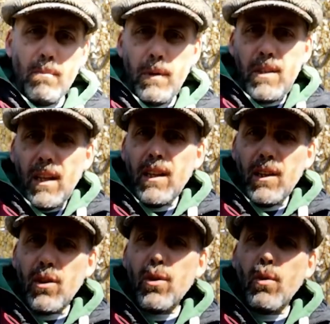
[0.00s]

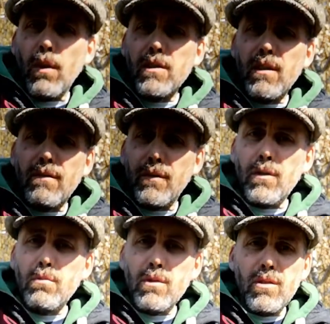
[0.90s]
particularly good quality
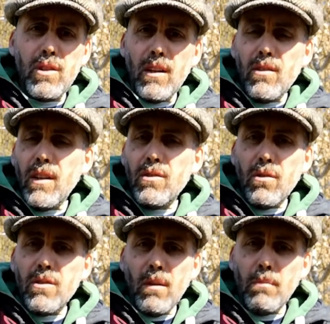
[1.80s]
food, was genuinely
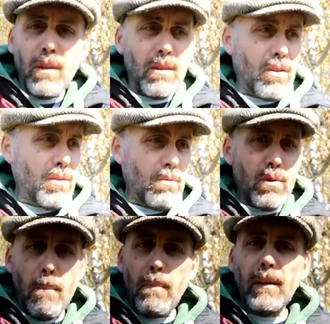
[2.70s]
not something that
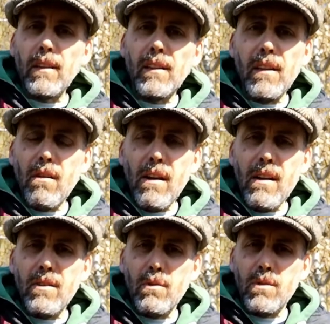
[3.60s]
was abundantly
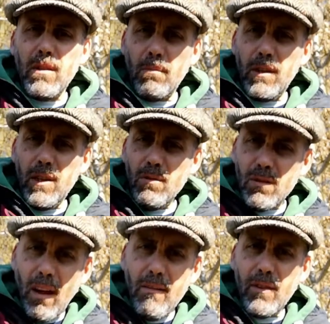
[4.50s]
around. It was something you
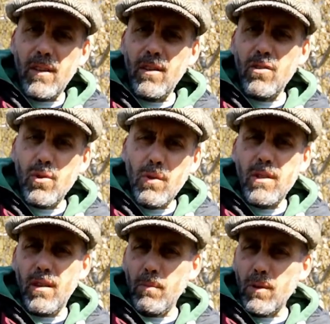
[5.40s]
savored and
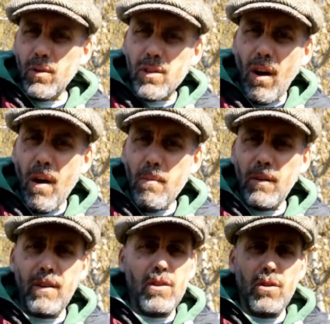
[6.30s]
enjoyed. Someone took time on
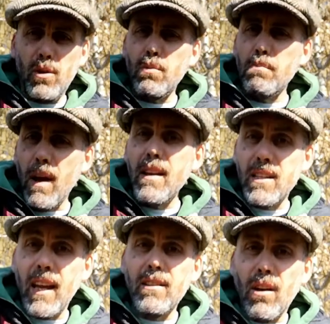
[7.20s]
it, so you may
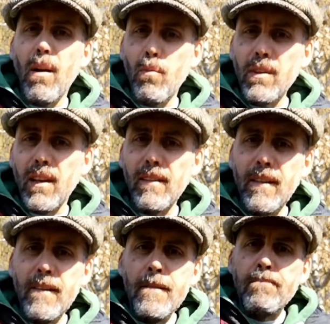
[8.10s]
take time with it.
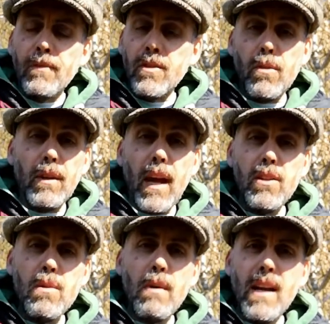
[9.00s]
So again,
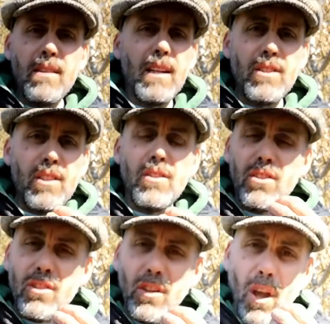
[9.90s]
you may even actually
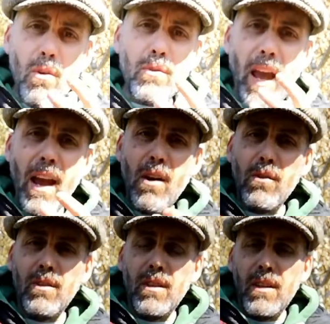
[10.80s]
just slow down